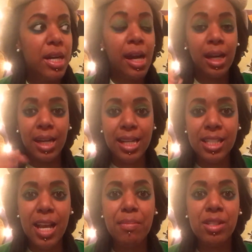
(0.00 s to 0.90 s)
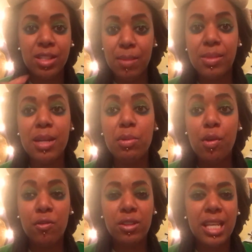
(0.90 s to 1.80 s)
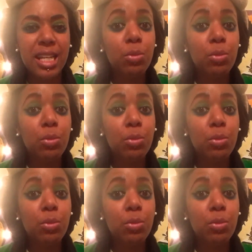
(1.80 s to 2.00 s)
And a lot of times, the same thing with overthinking.